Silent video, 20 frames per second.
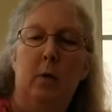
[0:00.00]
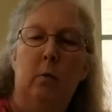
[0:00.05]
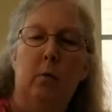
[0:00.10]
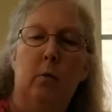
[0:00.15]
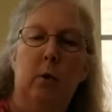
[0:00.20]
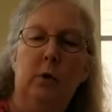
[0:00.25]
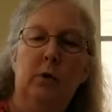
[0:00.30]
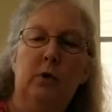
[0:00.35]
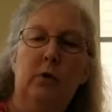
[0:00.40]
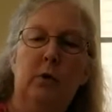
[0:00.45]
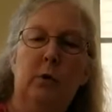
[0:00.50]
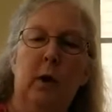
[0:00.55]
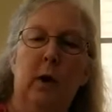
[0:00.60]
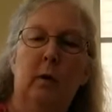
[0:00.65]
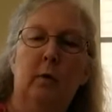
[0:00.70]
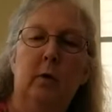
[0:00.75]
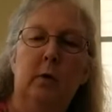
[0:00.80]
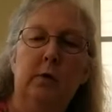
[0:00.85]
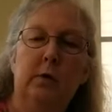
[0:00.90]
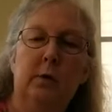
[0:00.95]
Once you
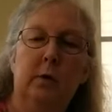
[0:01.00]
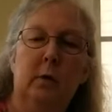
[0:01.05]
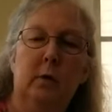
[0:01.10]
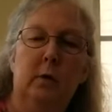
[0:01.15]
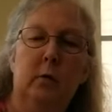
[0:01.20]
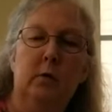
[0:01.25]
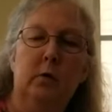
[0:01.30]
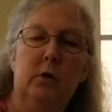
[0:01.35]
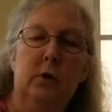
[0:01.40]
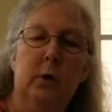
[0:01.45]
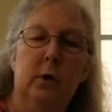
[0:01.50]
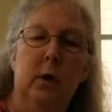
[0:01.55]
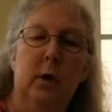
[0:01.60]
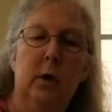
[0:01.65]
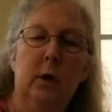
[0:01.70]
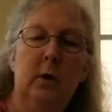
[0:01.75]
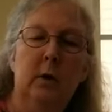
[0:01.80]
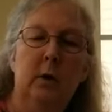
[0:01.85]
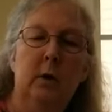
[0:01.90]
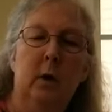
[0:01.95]
have the solution
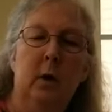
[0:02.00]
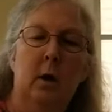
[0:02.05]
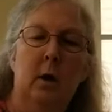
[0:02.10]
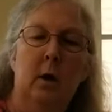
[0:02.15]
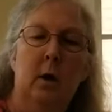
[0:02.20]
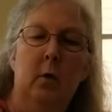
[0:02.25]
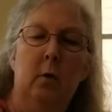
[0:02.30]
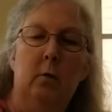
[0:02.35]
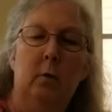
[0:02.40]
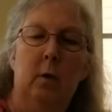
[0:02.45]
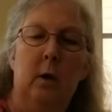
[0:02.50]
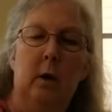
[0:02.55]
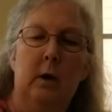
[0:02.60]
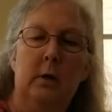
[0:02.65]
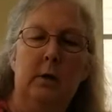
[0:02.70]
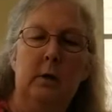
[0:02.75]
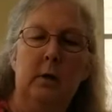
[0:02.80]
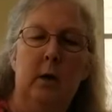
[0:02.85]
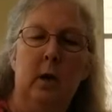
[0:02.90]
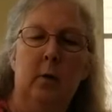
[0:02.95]
in,
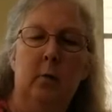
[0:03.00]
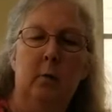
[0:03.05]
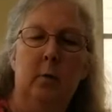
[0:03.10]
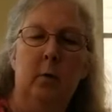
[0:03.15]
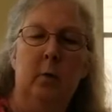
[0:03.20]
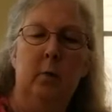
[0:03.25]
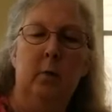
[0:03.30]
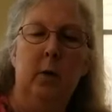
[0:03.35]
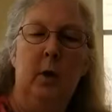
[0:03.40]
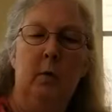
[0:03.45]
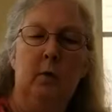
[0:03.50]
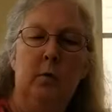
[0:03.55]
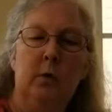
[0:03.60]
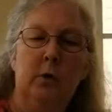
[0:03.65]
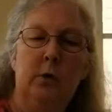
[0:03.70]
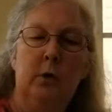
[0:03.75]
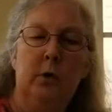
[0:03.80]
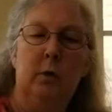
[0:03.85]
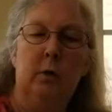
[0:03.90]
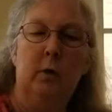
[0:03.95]
raise it up, move it over
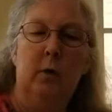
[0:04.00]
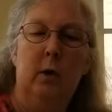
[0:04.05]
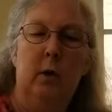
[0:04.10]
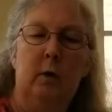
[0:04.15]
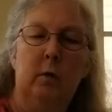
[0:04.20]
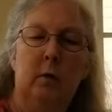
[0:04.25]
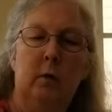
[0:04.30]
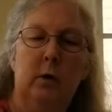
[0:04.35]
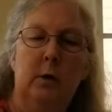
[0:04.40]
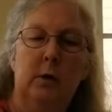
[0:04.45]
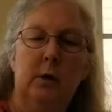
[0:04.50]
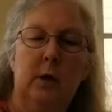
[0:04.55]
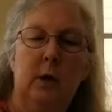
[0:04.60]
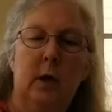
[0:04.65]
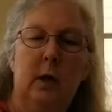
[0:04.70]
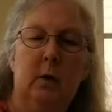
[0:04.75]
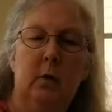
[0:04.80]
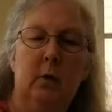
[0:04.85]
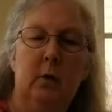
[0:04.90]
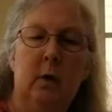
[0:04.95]
to your other
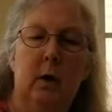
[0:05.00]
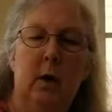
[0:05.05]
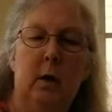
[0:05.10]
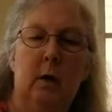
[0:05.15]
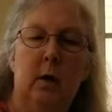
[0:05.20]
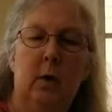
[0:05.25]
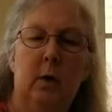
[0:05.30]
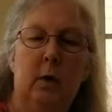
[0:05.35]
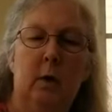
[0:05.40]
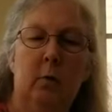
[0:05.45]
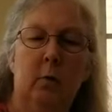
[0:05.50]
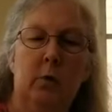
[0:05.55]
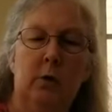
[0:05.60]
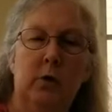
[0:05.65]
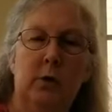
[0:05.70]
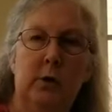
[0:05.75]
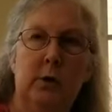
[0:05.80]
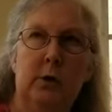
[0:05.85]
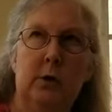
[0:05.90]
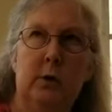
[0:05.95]
container, and then you would
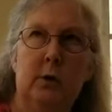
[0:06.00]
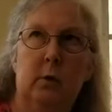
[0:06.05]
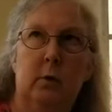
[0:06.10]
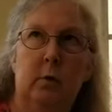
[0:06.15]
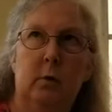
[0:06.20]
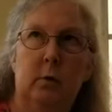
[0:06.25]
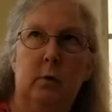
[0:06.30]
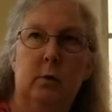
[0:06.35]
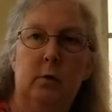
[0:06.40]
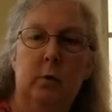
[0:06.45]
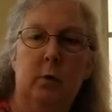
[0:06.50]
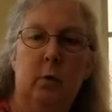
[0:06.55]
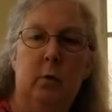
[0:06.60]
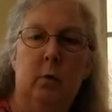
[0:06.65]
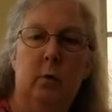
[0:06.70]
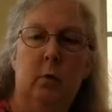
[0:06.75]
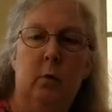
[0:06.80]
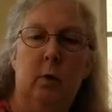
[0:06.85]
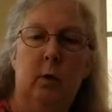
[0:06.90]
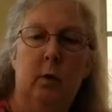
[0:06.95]
just turn
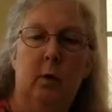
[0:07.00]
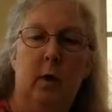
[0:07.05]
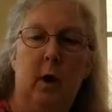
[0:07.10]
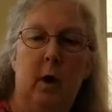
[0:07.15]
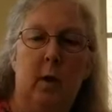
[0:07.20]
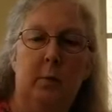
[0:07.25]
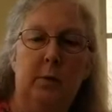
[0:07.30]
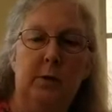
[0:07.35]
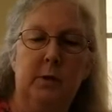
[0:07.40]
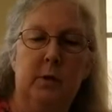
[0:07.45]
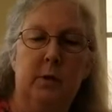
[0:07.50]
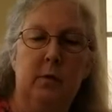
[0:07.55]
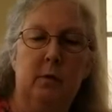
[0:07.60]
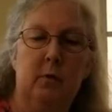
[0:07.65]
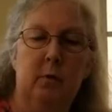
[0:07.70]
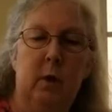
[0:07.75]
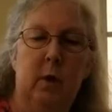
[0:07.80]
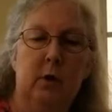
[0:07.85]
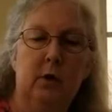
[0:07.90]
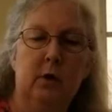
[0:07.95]
the wheel the opposite
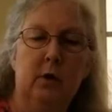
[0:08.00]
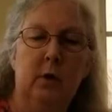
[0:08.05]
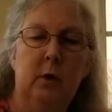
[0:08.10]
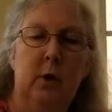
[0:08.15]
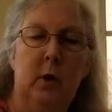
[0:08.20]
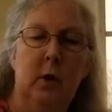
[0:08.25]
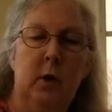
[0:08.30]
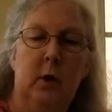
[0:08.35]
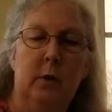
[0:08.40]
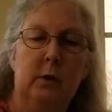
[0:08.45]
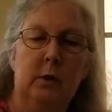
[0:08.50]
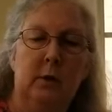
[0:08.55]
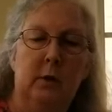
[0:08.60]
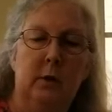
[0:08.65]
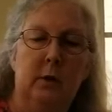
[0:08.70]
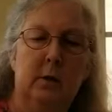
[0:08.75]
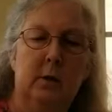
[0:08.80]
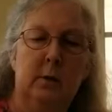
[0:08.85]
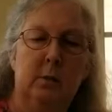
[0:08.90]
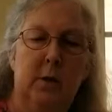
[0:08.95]
direction to
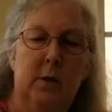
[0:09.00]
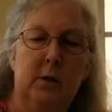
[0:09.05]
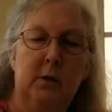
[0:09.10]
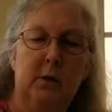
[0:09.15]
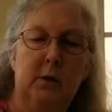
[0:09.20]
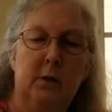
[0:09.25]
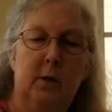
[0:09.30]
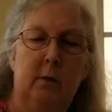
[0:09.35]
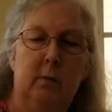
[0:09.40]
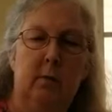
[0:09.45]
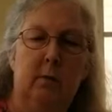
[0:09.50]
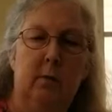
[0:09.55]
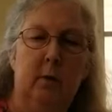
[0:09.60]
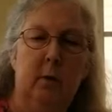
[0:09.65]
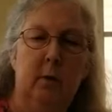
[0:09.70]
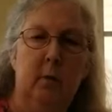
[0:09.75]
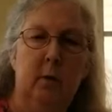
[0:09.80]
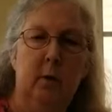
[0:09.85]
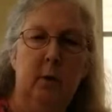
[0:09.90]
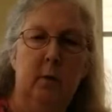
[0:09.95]
dispense the
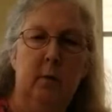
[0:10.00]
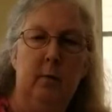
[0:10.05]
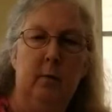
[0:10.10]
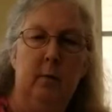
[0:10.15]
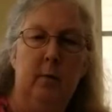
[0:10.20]
fluid.